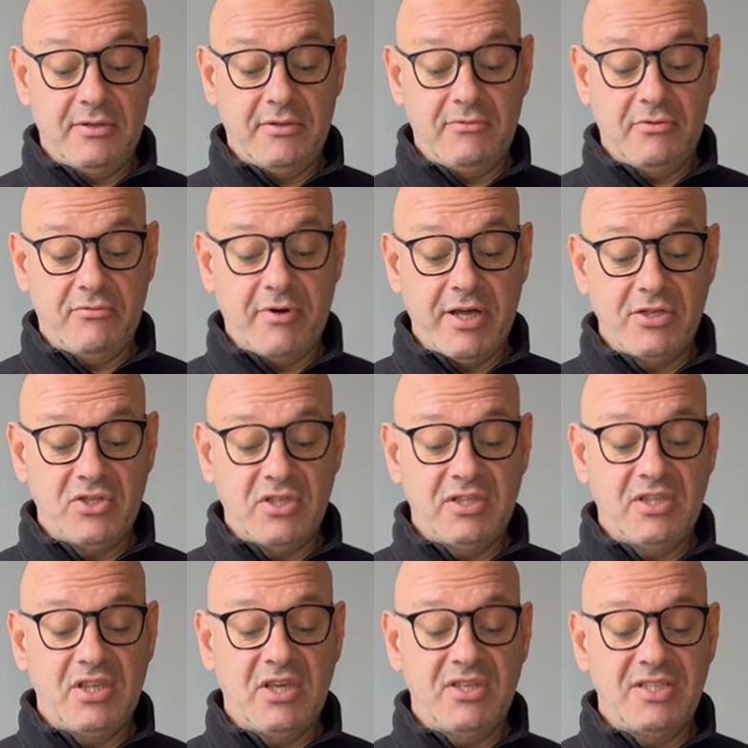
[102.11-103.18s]
The range is
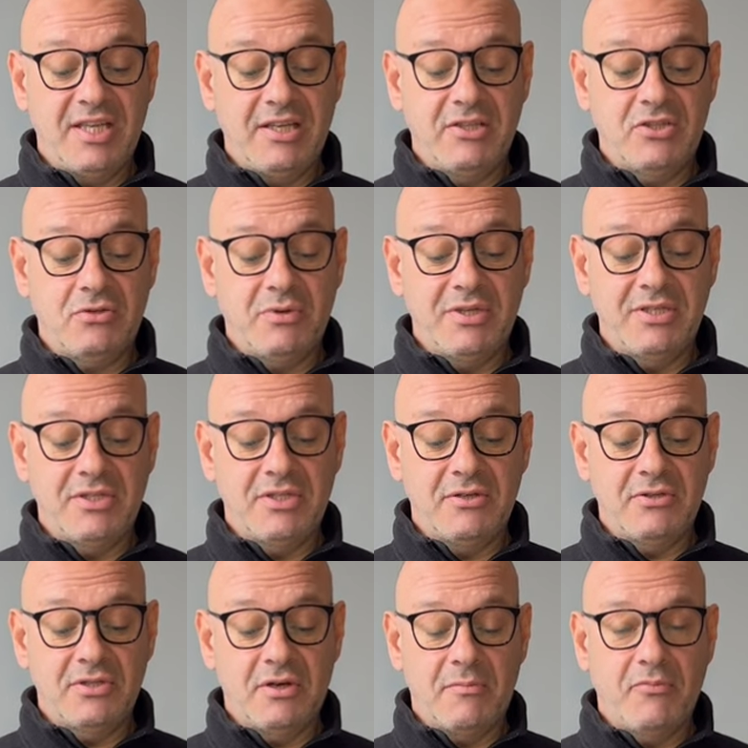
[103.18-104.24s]
13 to 22,
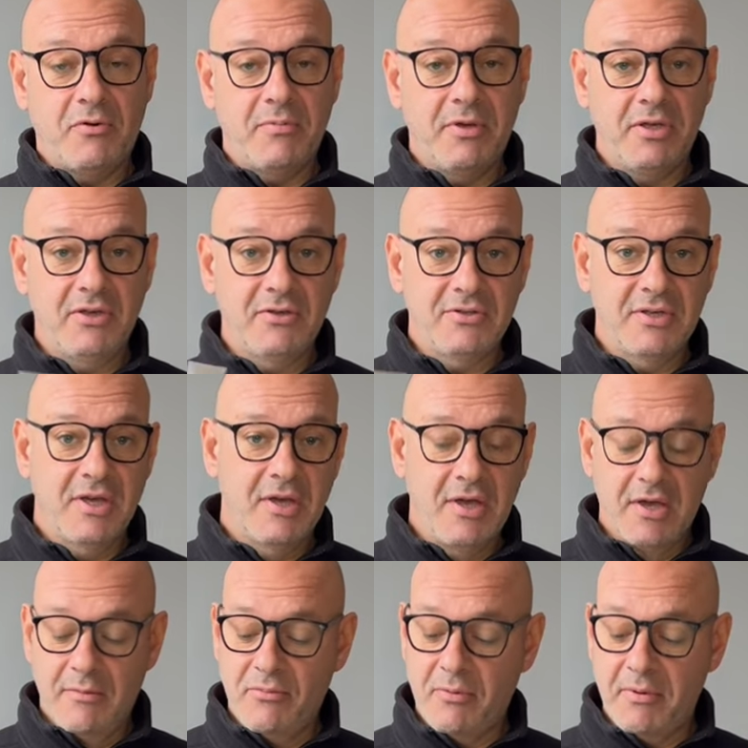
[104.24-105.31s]
so I'll probably use,
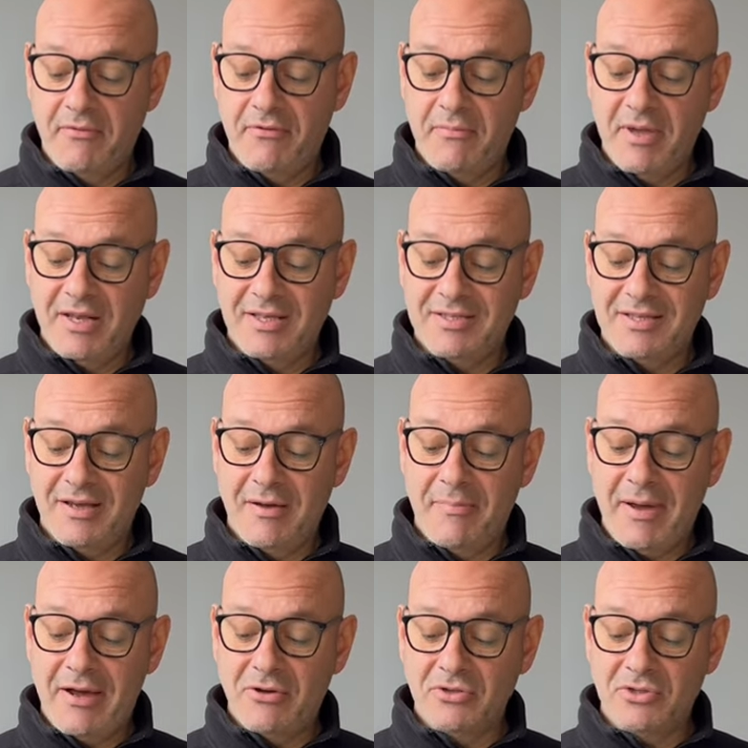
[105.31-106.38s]
probably ferment this at
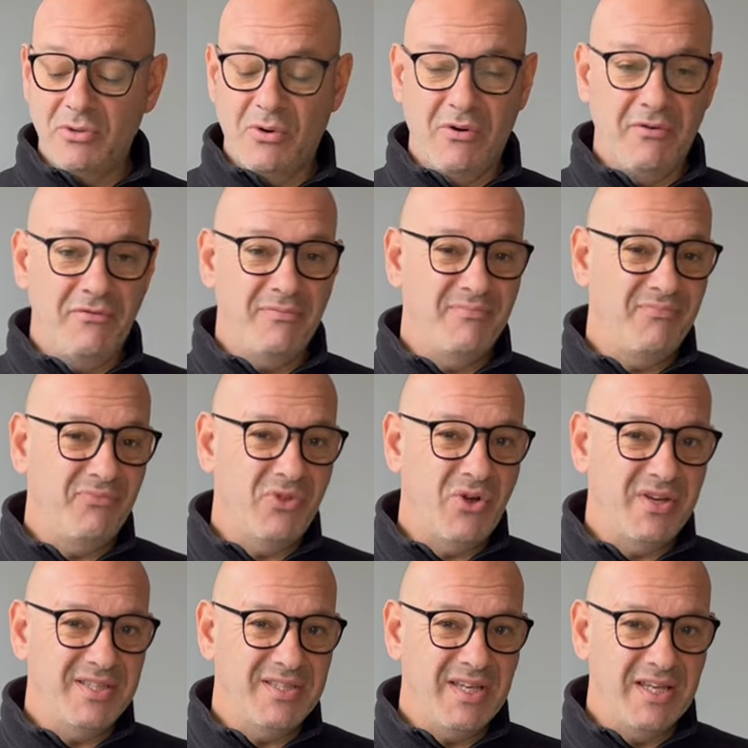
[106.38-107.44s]
about sort of
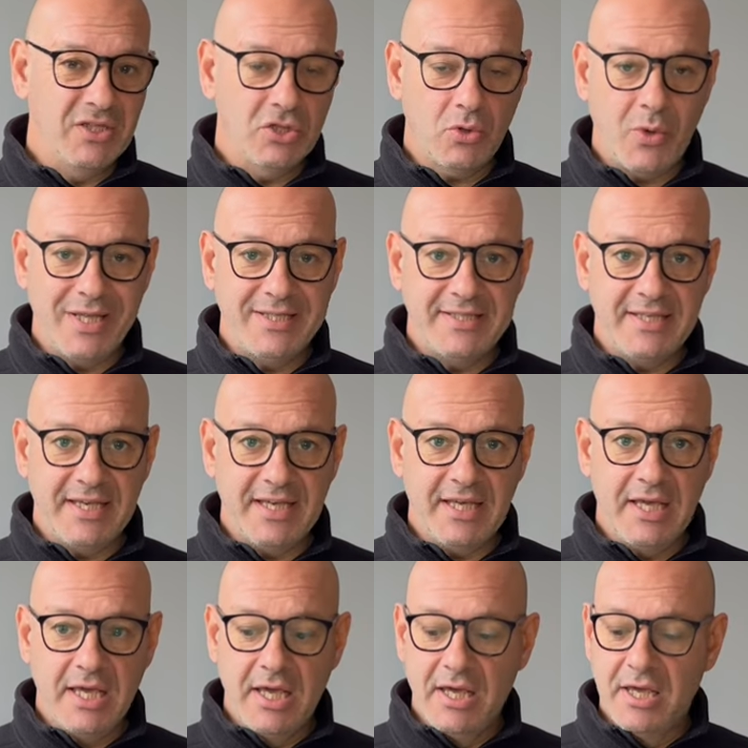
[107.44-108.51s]
19, 20.
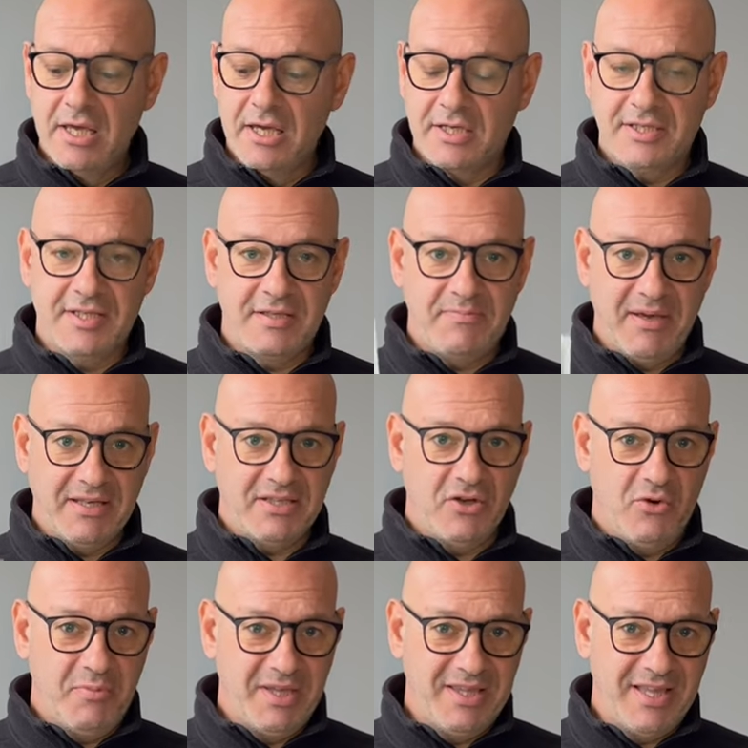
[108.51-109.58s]
I suspect it will
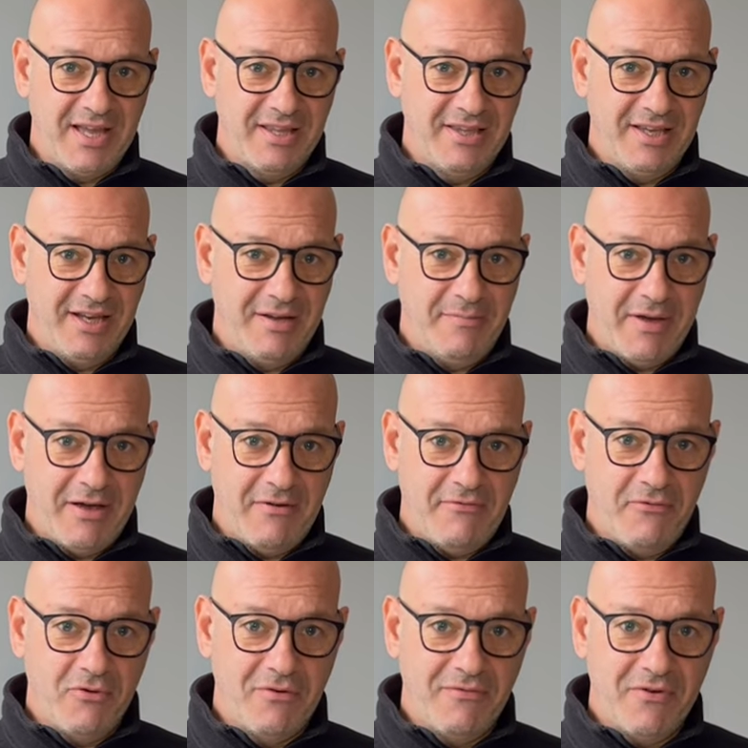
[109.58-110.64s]
be done in about
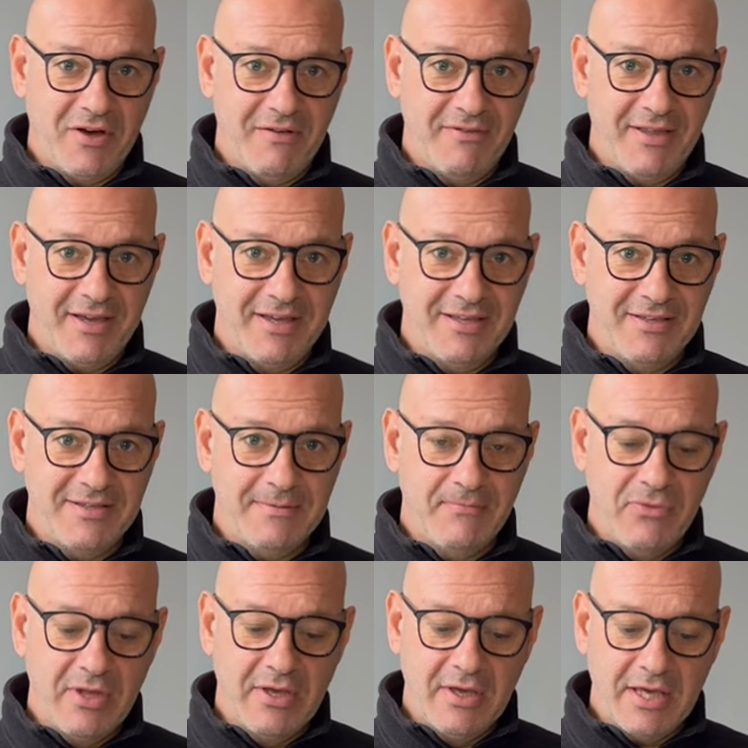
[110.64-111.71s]
four or five days.
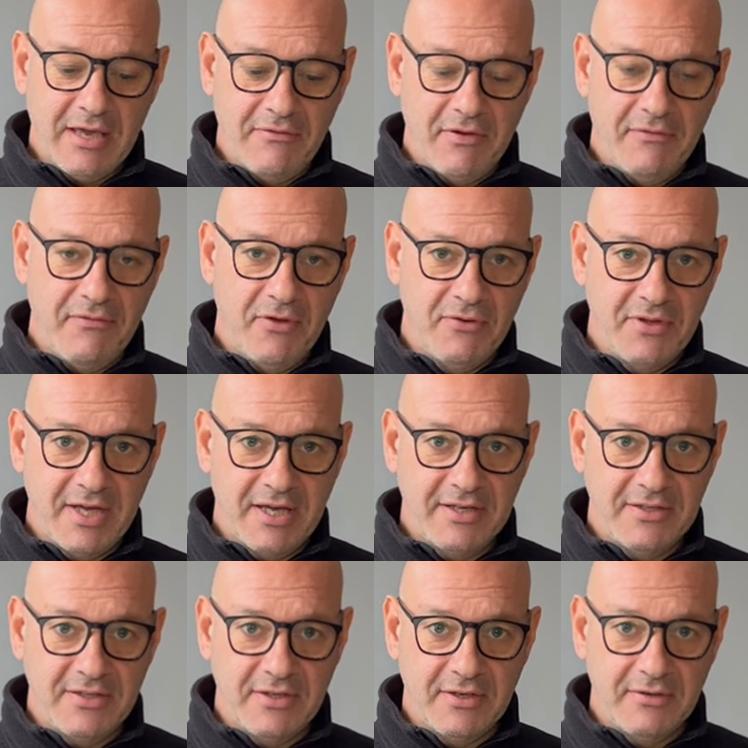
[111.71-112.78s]
Give it a few
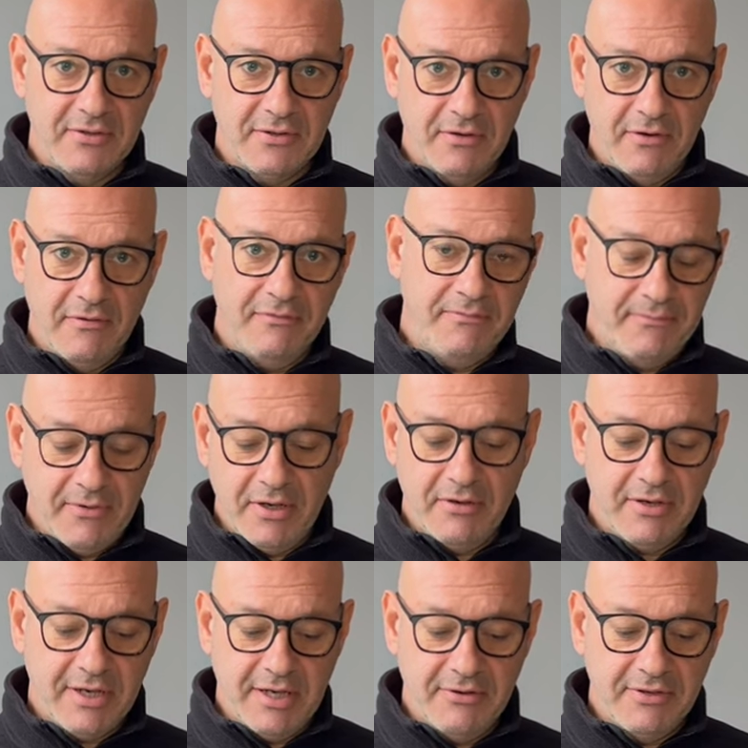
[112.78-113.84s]
days to sort of, you know,
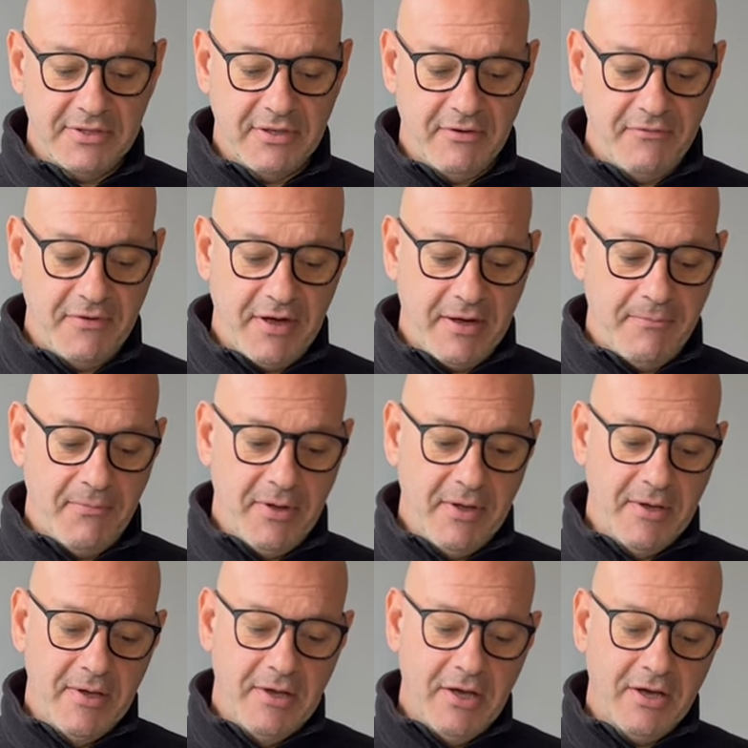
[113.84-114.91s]
clear itself up.
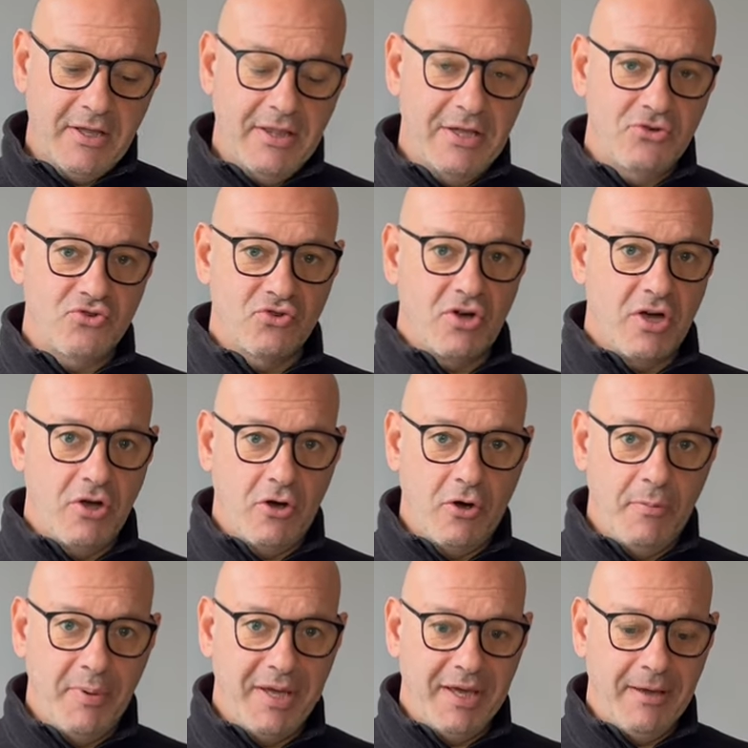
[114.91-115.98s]
I can then dry
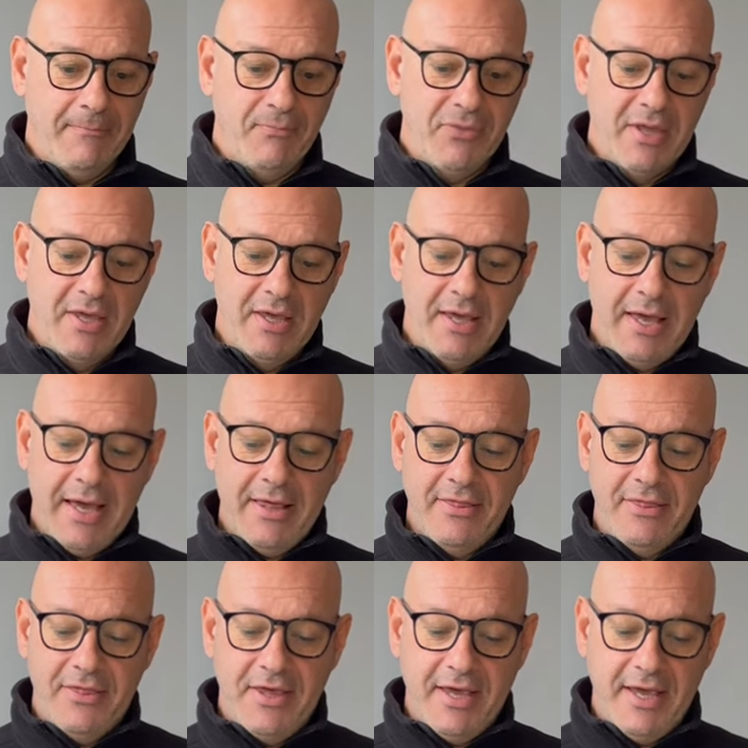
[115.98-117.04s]
hop it and
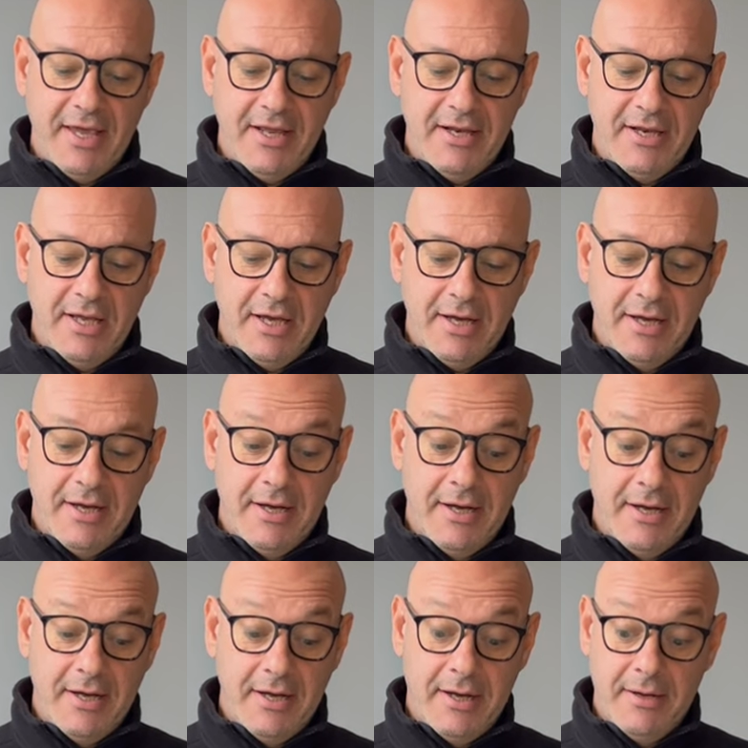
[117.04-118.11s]
then
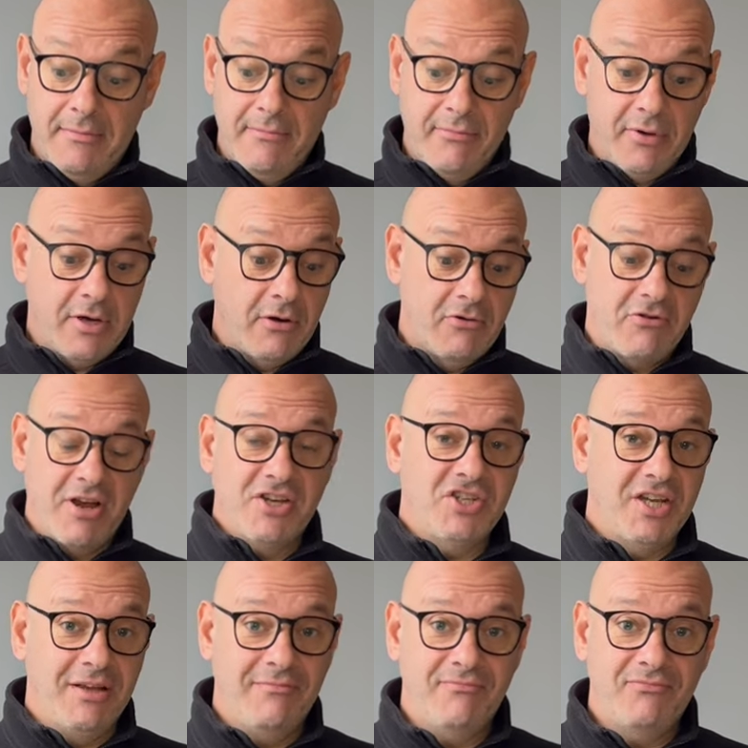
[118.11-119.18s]
um, cold crash it.